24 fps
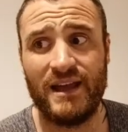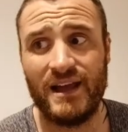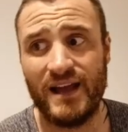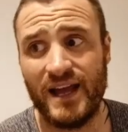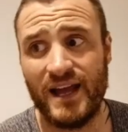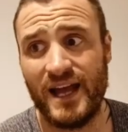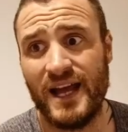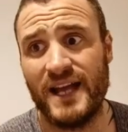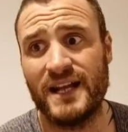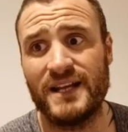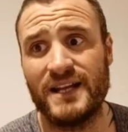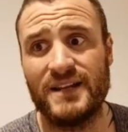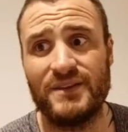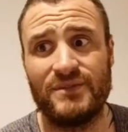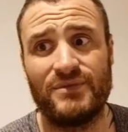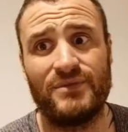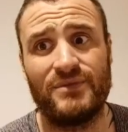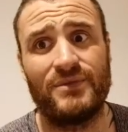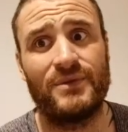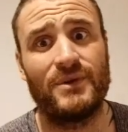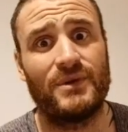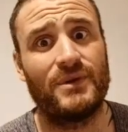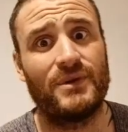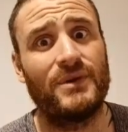And
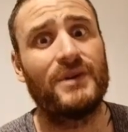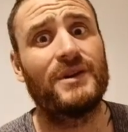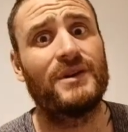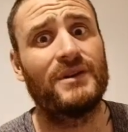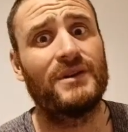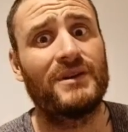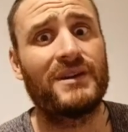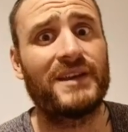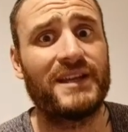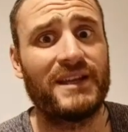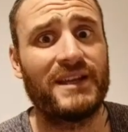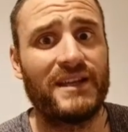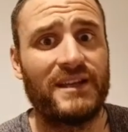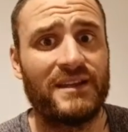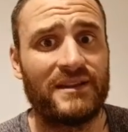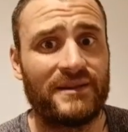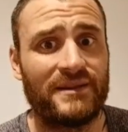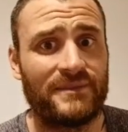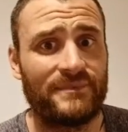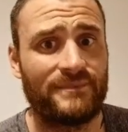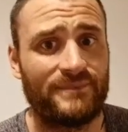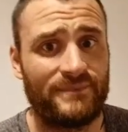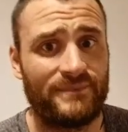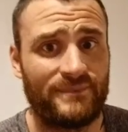if we're
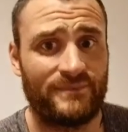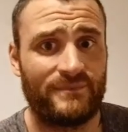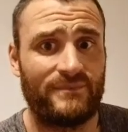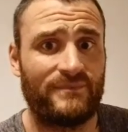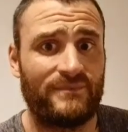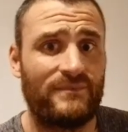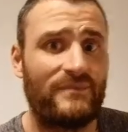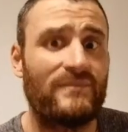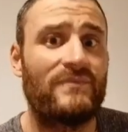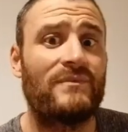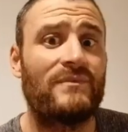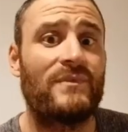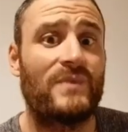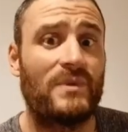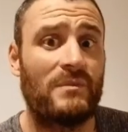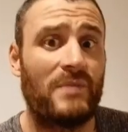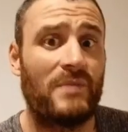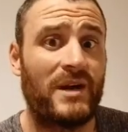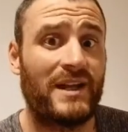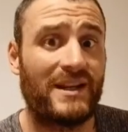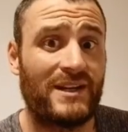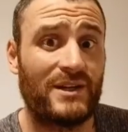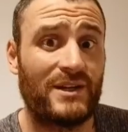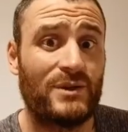unlucky, we
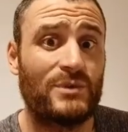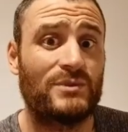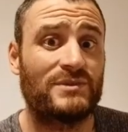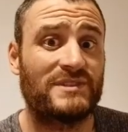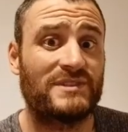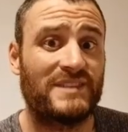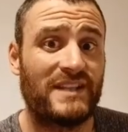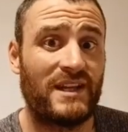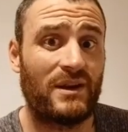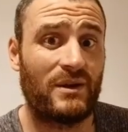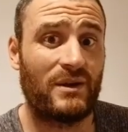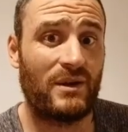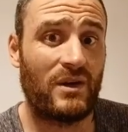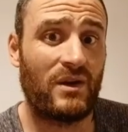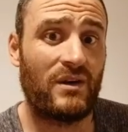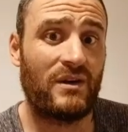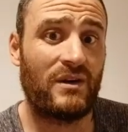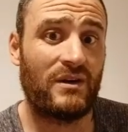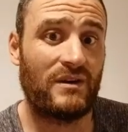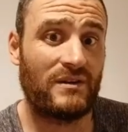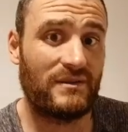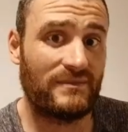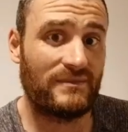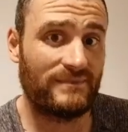might lose the old
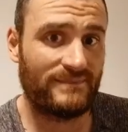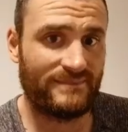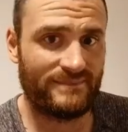horn.